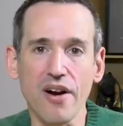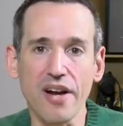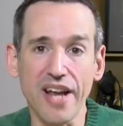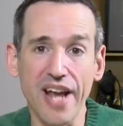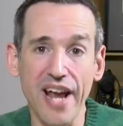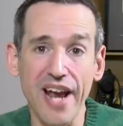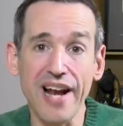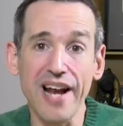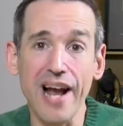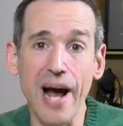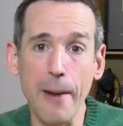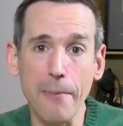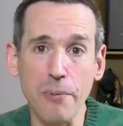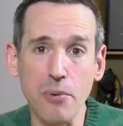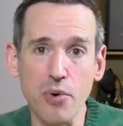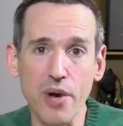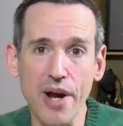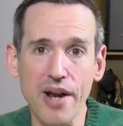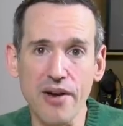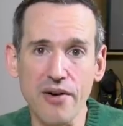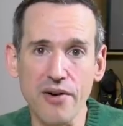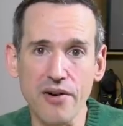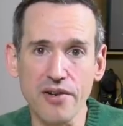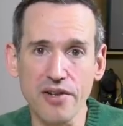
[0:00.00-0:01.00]
arcade
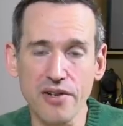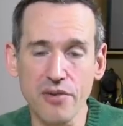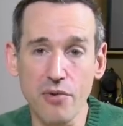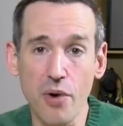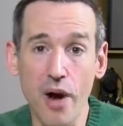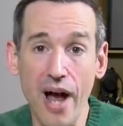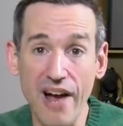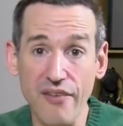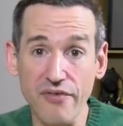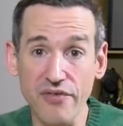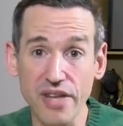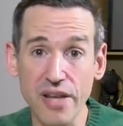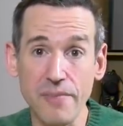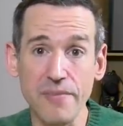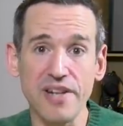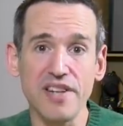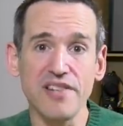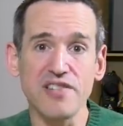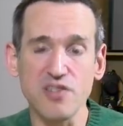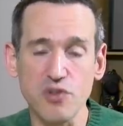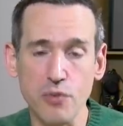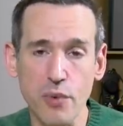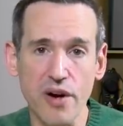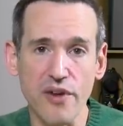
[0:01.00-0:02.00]
operator, you have
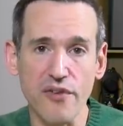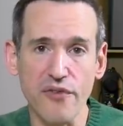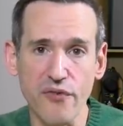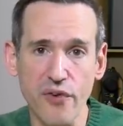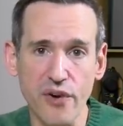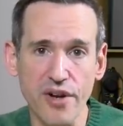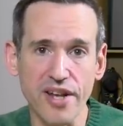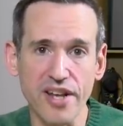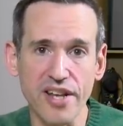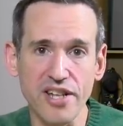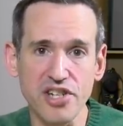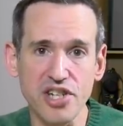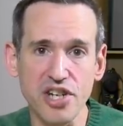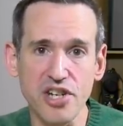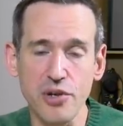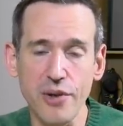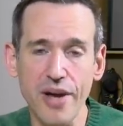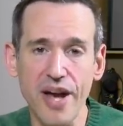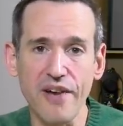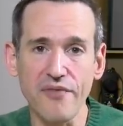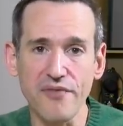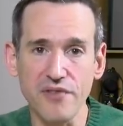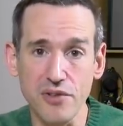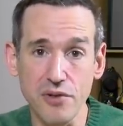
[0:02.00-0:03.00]
limited square footage and
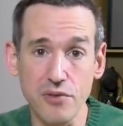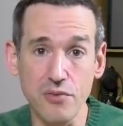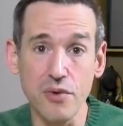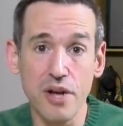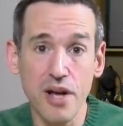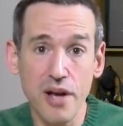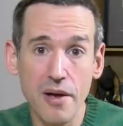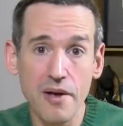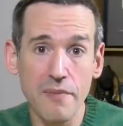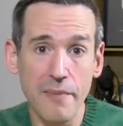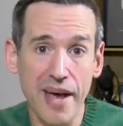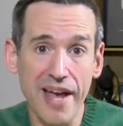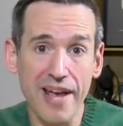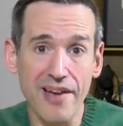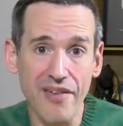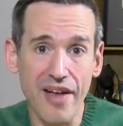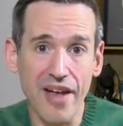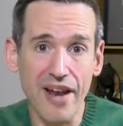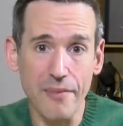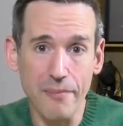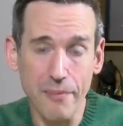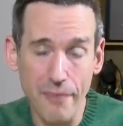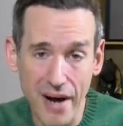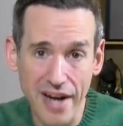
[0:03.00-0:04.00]
you have to pay a
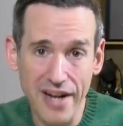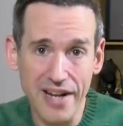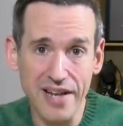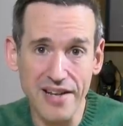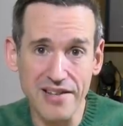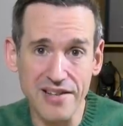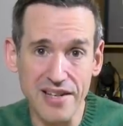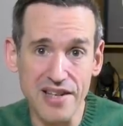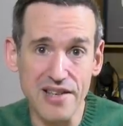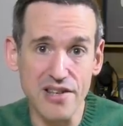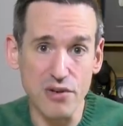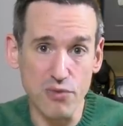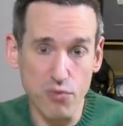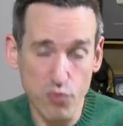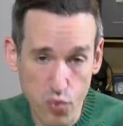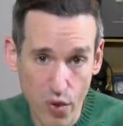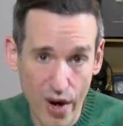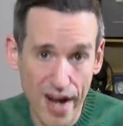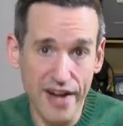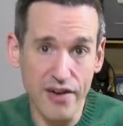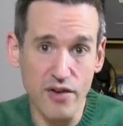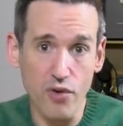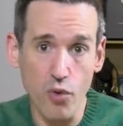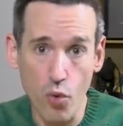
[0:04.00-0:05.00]
lot of money to either
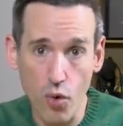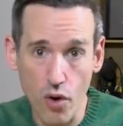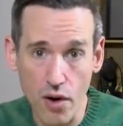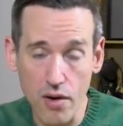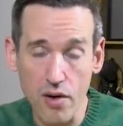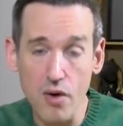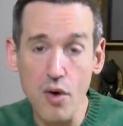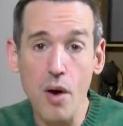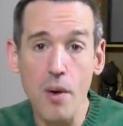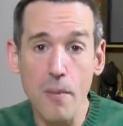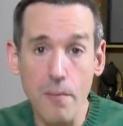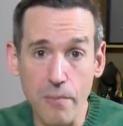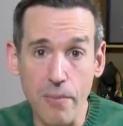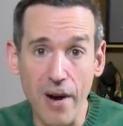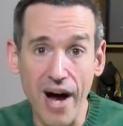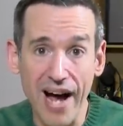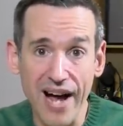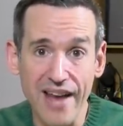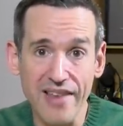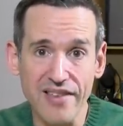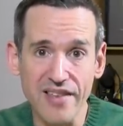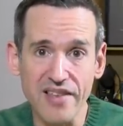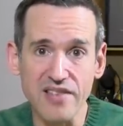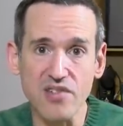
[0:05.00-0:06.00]
rent or
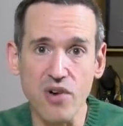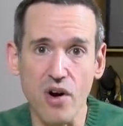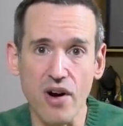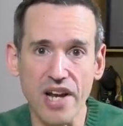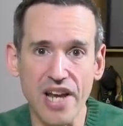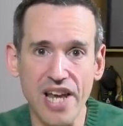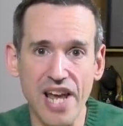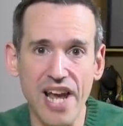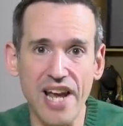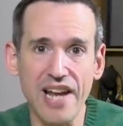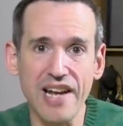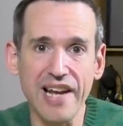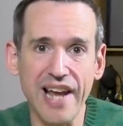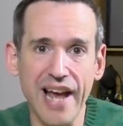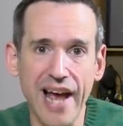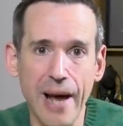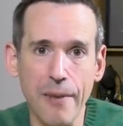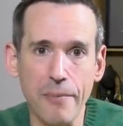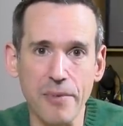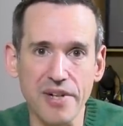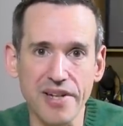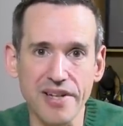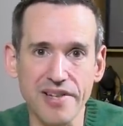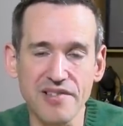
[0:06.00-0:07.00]
buy these arcade
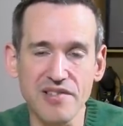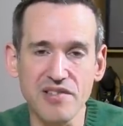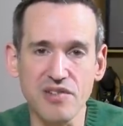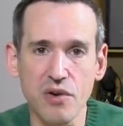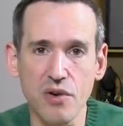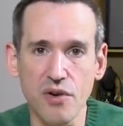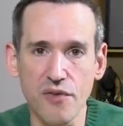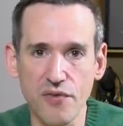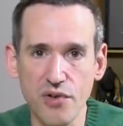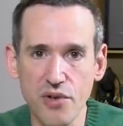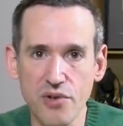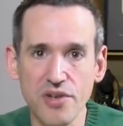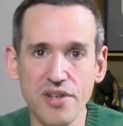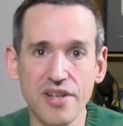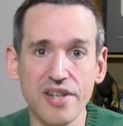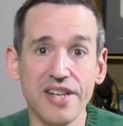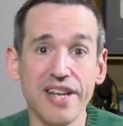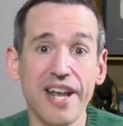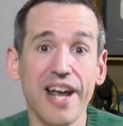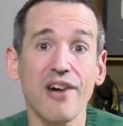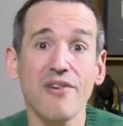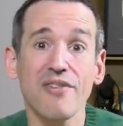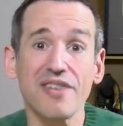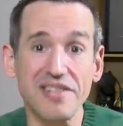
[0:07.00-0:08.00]
cabinets. So if you
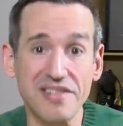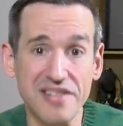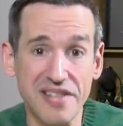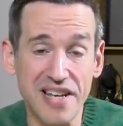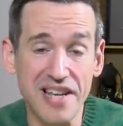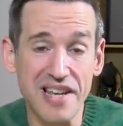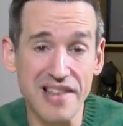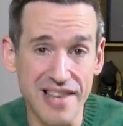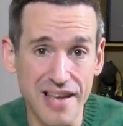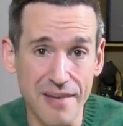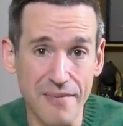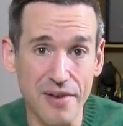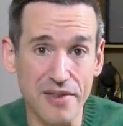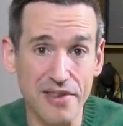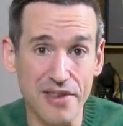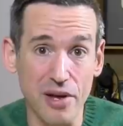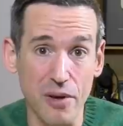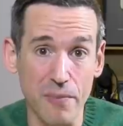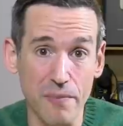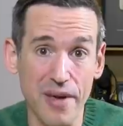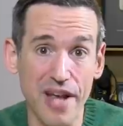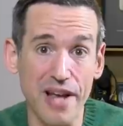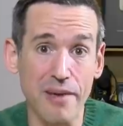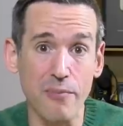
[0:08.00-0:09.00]
could guarantee them that
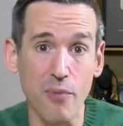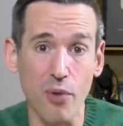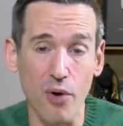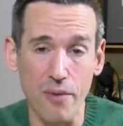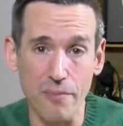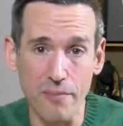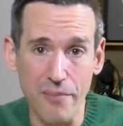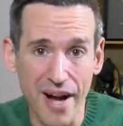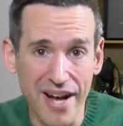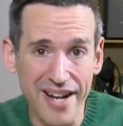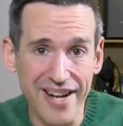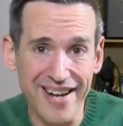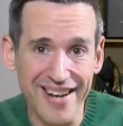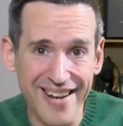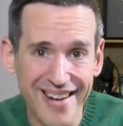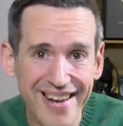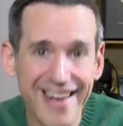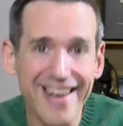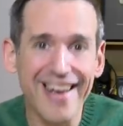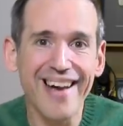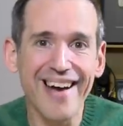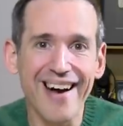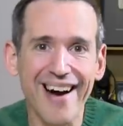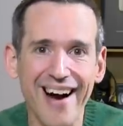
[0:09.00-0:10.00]
they'll make more money,
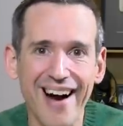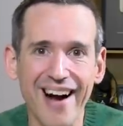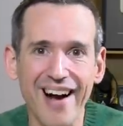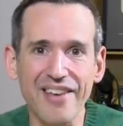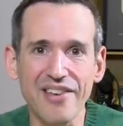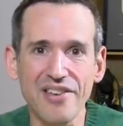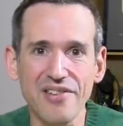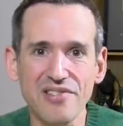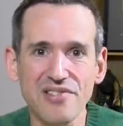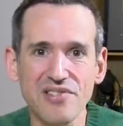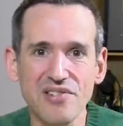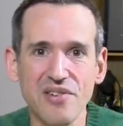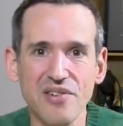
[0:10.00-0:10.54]
uh, you'll